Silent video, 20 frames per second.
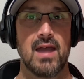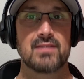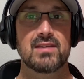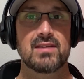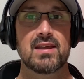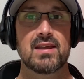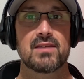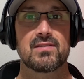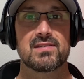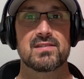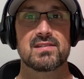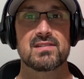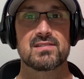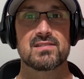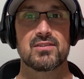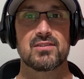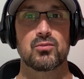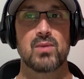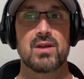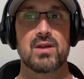at the end of the
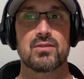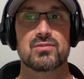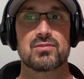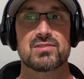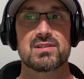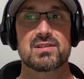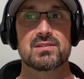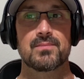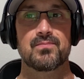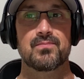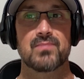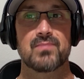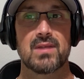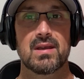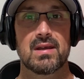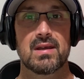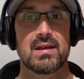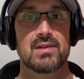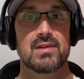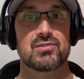season, of the regular season.
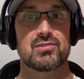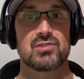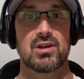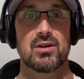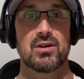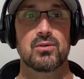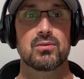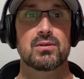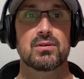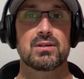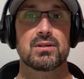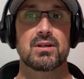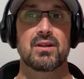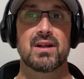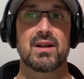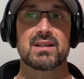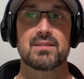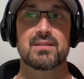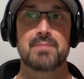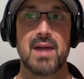So
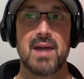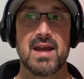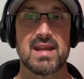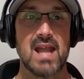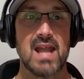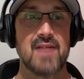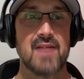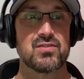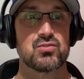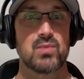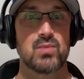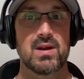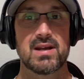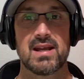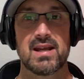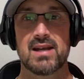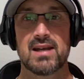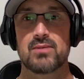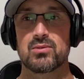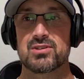collective batting average
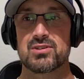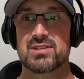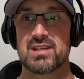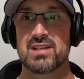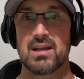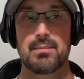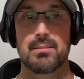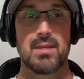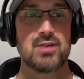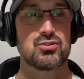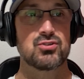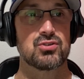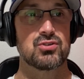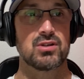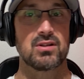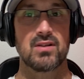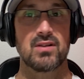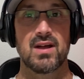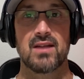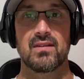right now, we're seeing a major
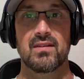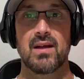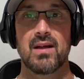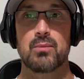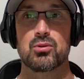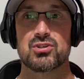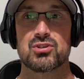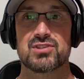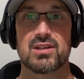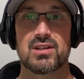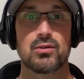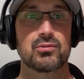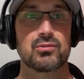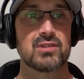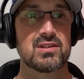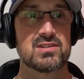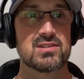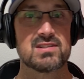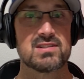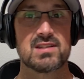decline, a lot more single
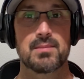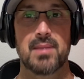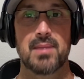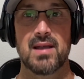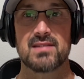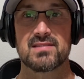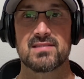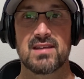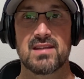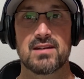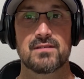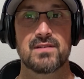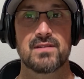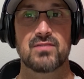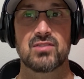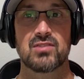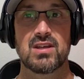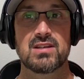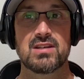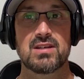digits in the past 10 to
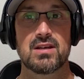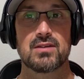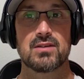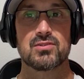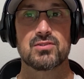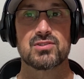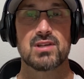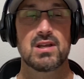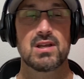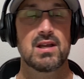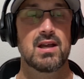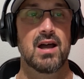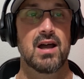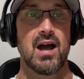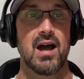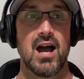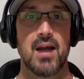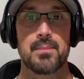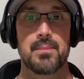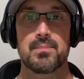15 years.
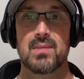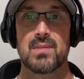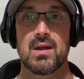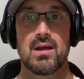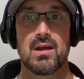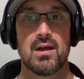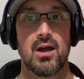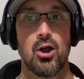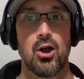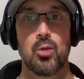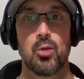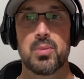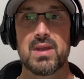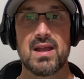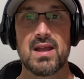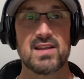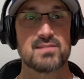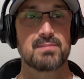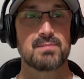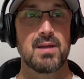
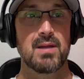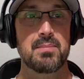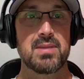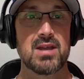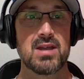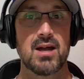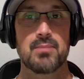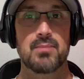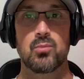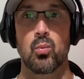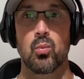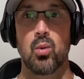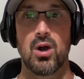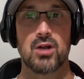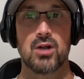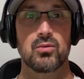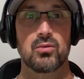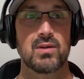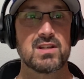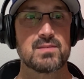OPS might be up,
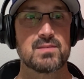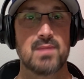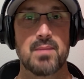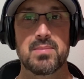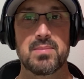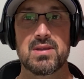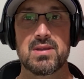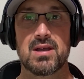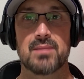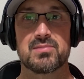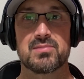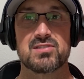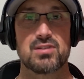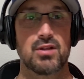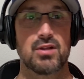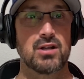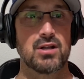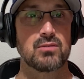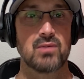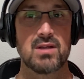walk rates might be up,
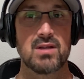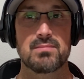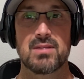slug